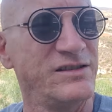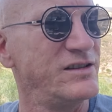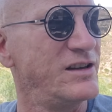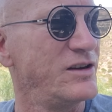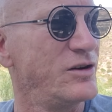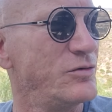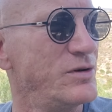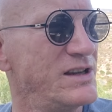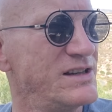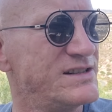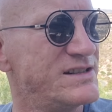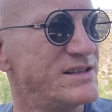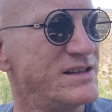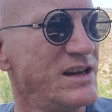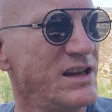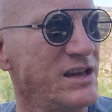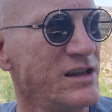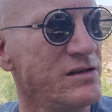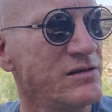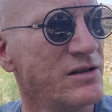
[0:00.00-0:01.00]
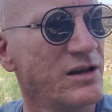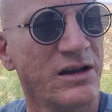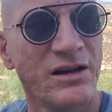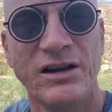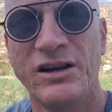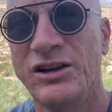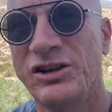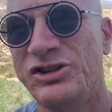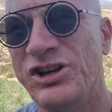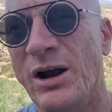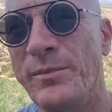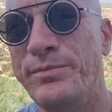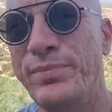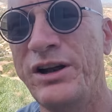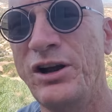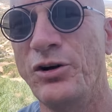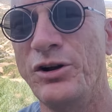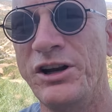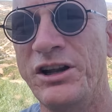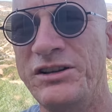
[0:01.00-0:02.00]
degrees C,
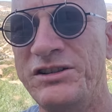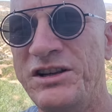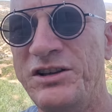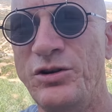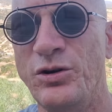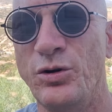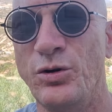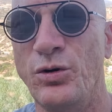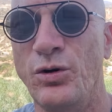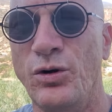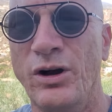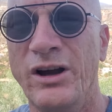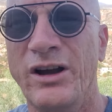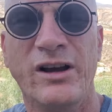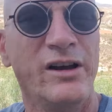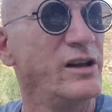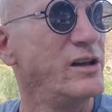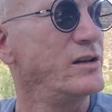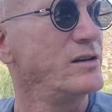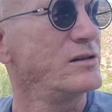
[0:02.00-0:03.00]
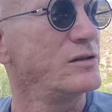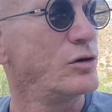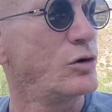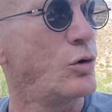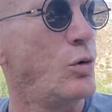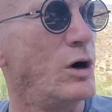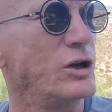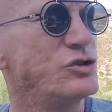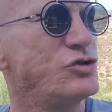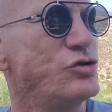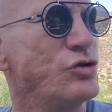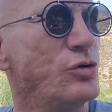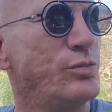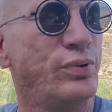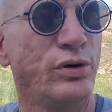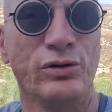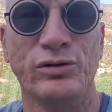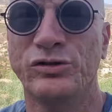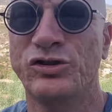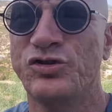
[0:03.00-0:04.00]
jumping on it in your
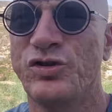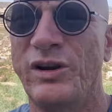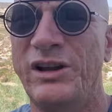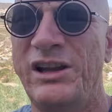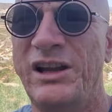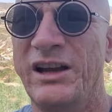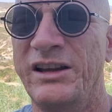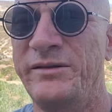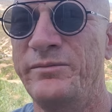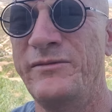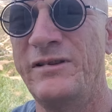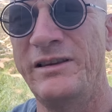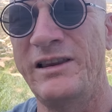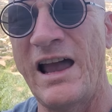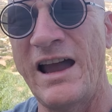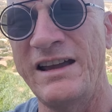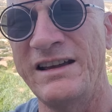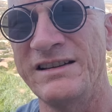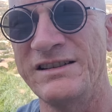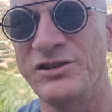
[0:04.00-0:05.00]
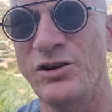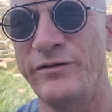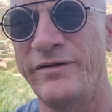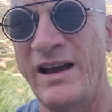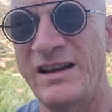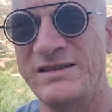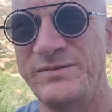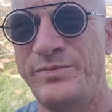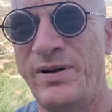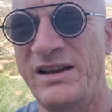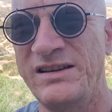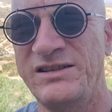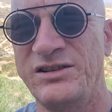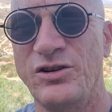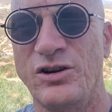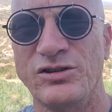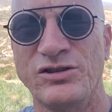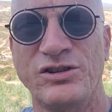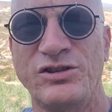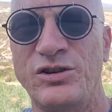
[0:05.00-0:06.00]
quadruple trillion layers of
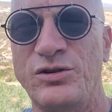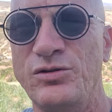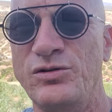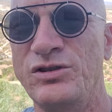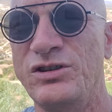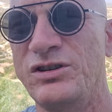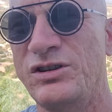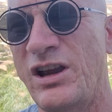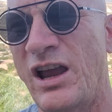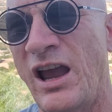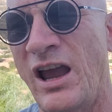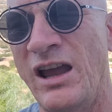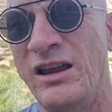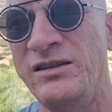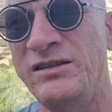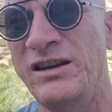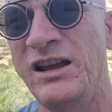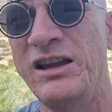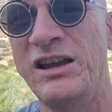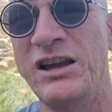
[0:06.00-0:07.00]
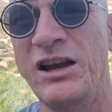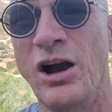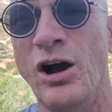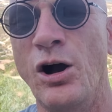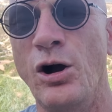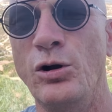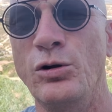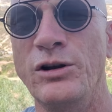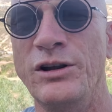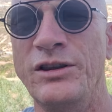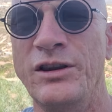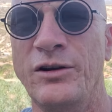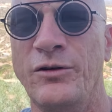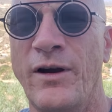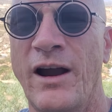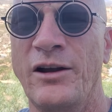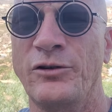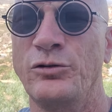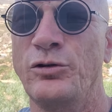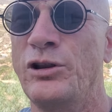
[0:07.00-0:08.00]
asbestos suits and digging a hole in the
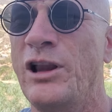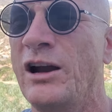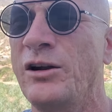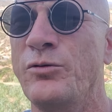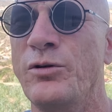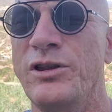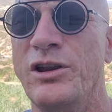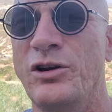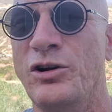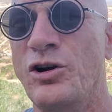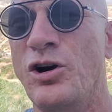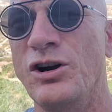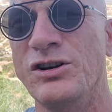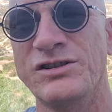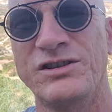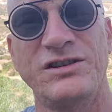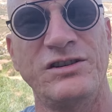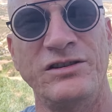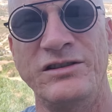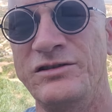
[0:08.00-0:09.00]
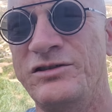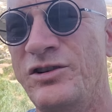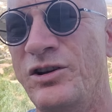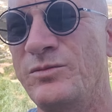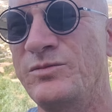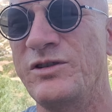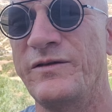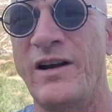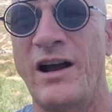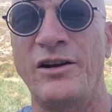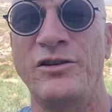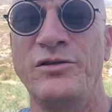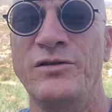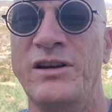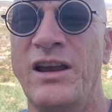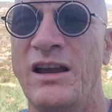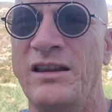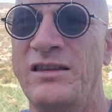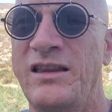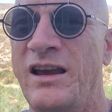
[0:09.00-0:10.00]
ground. Good luck with the cost in terms of how you
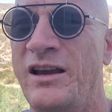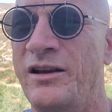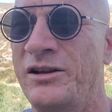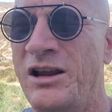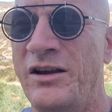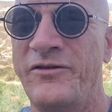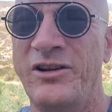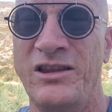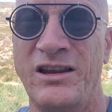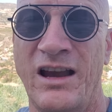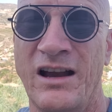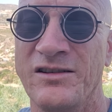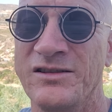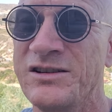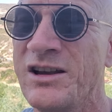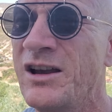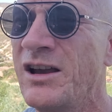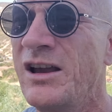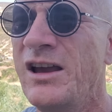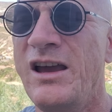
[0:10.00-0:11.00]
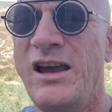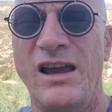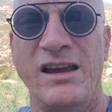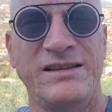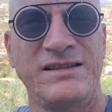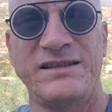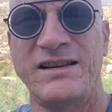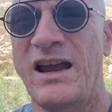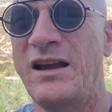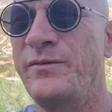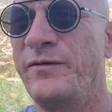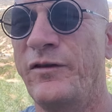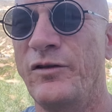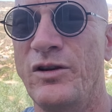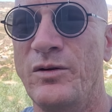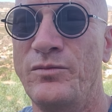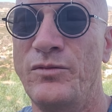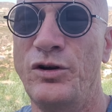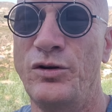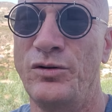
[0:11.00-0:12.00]
get there and everything else. It's same for
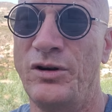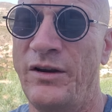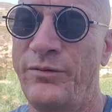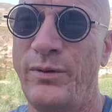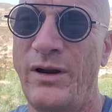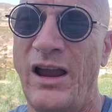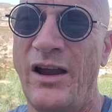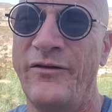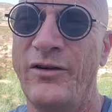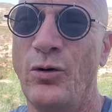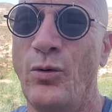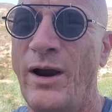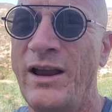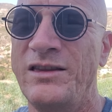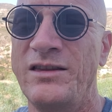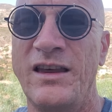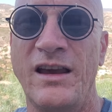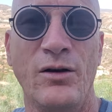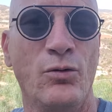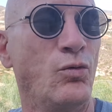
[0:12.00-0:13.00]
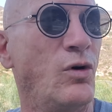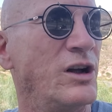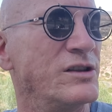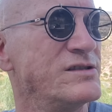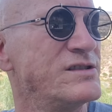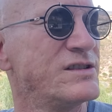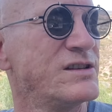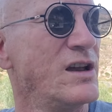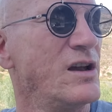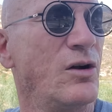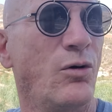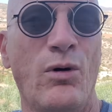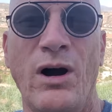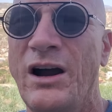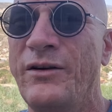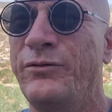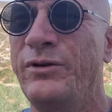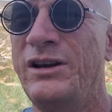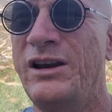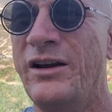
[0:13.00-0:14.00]
the moon. If we ever went there once, why
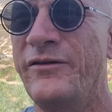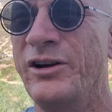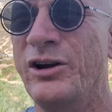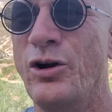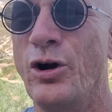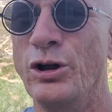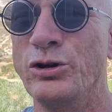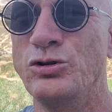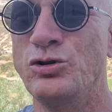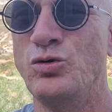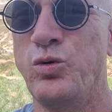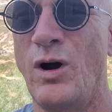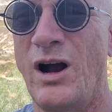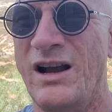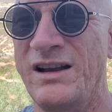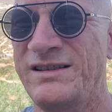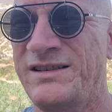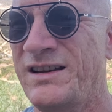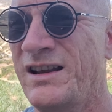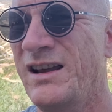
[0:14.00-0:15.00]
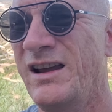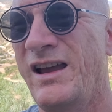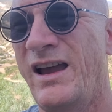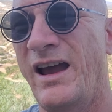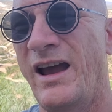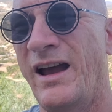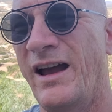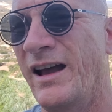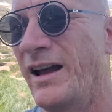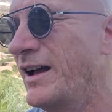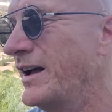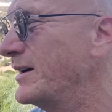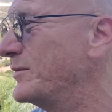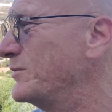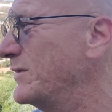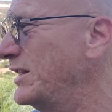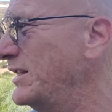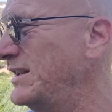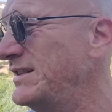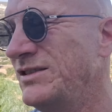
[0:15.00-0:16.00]
have we never gone twice?
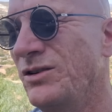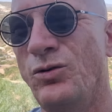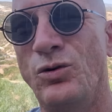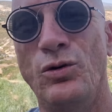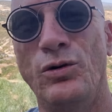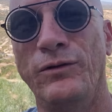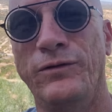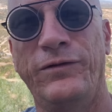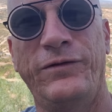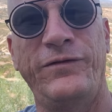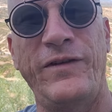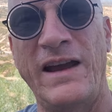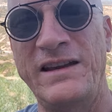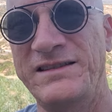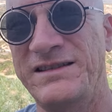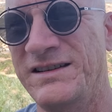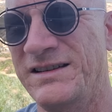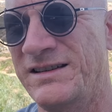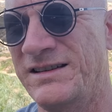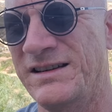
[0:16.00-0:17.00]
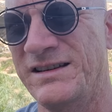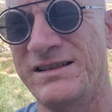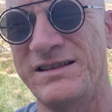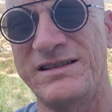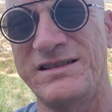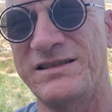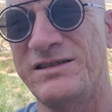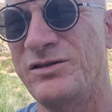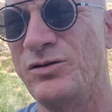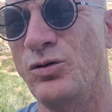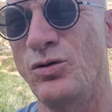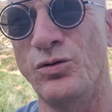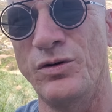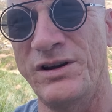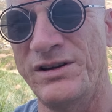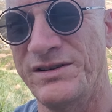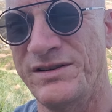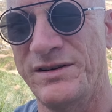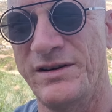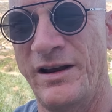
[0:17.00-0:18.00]
These are all fantasist
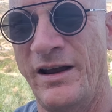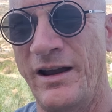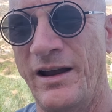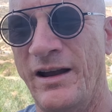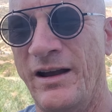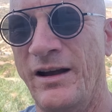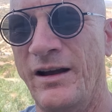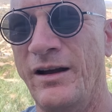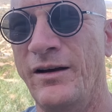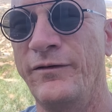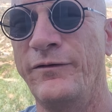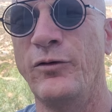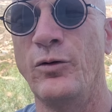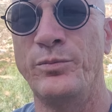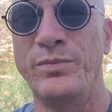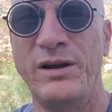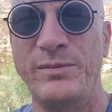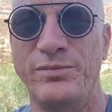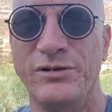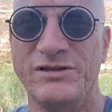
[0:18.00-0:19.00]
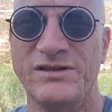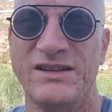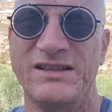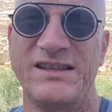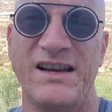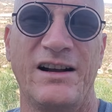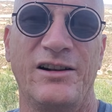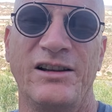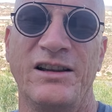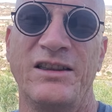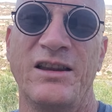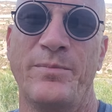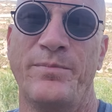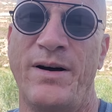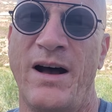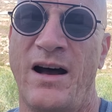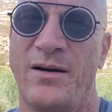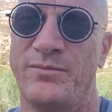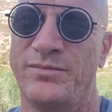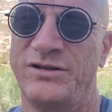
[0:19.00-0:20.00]
stories for people to tell in the
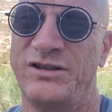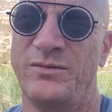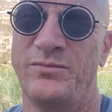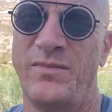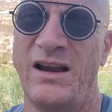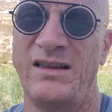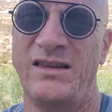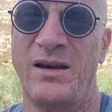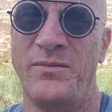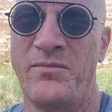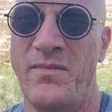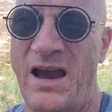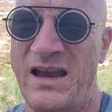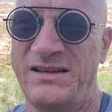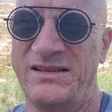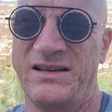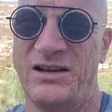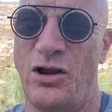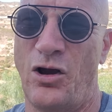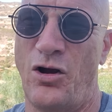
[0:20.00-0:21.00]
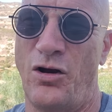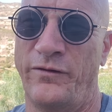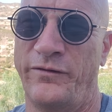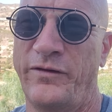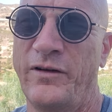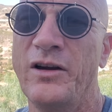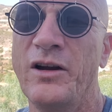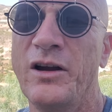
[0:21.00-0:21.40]
pub to make their mates laugh.